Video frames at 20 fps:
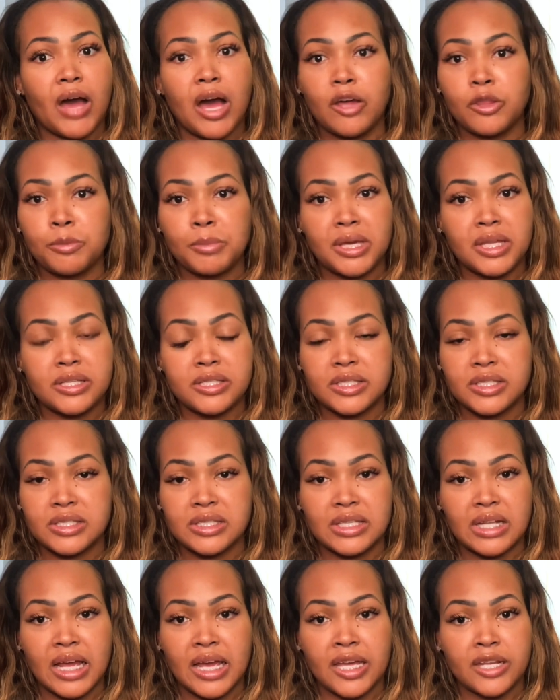the medicines
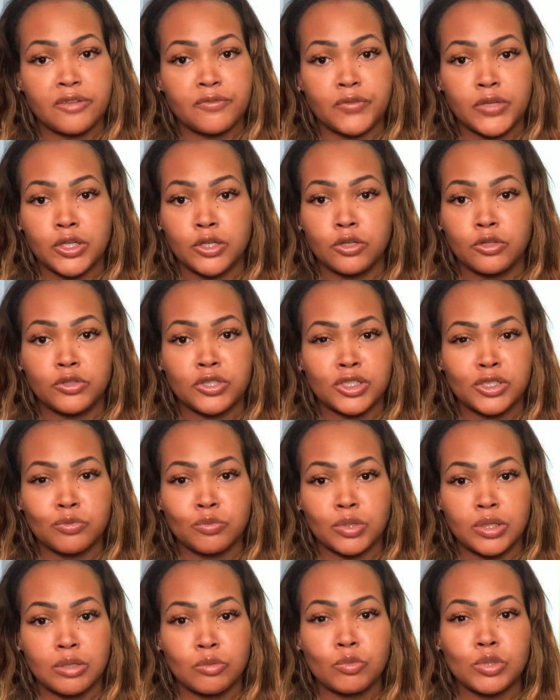that I had to fill, this
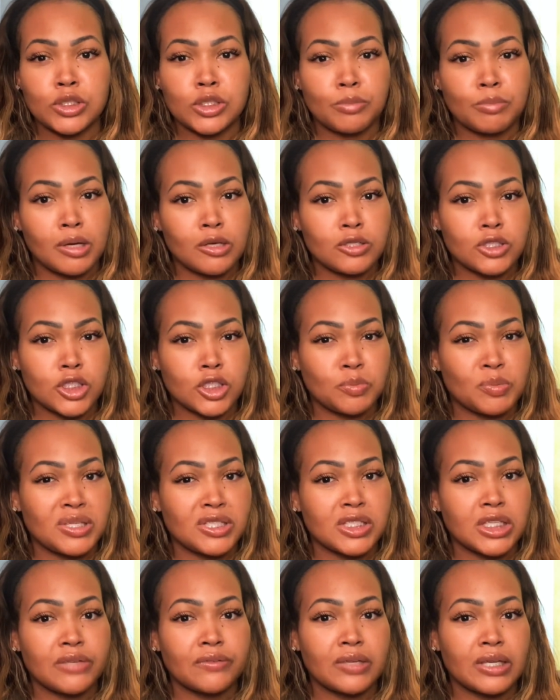one was the most
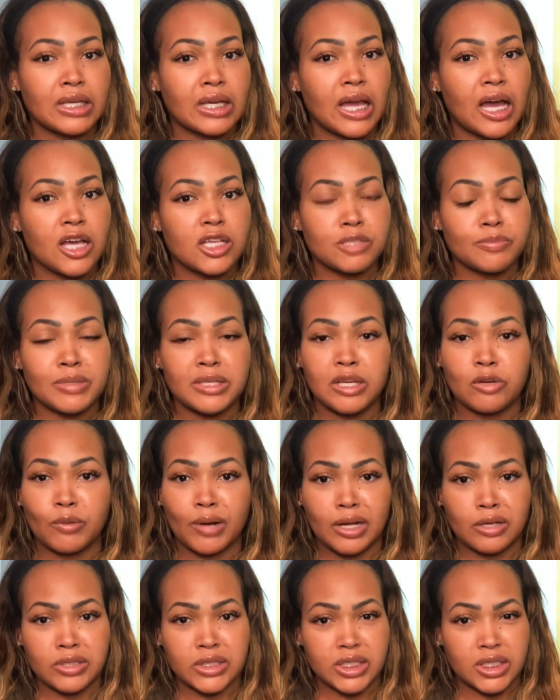expensive. It cost me
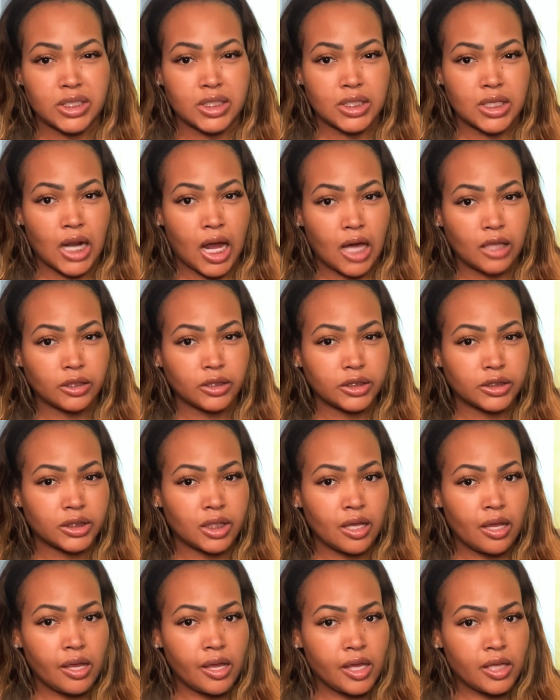around $60
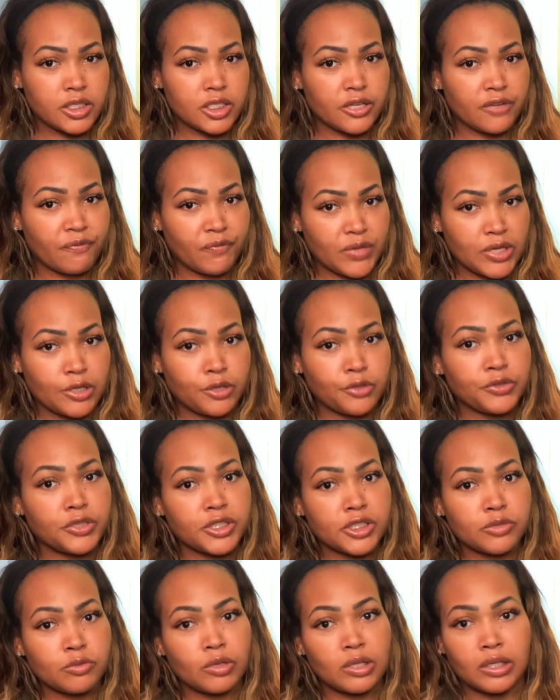to fill
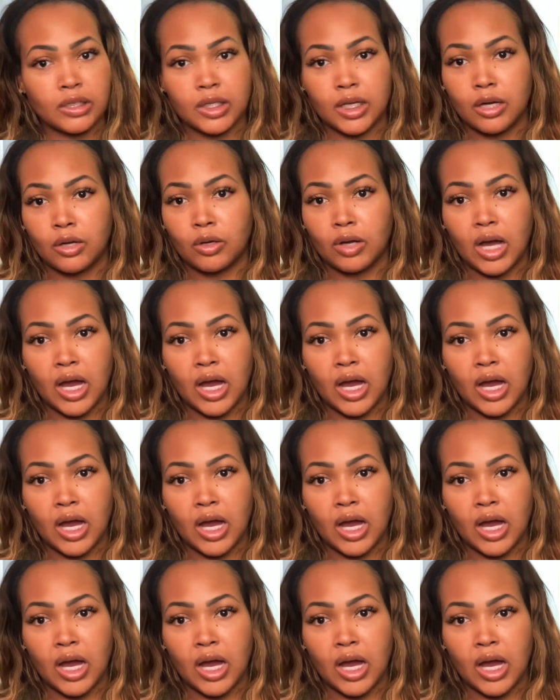this one alone.